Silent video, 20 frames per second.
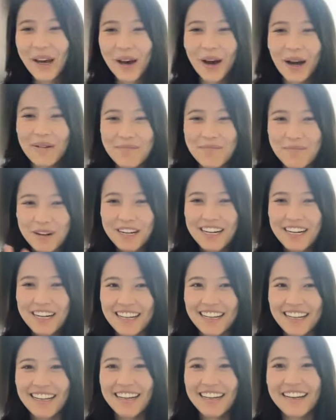So I'm
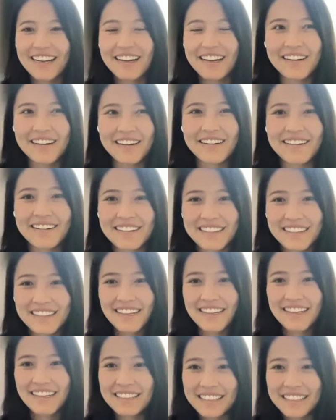pretty
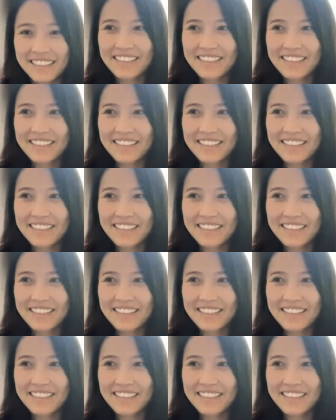like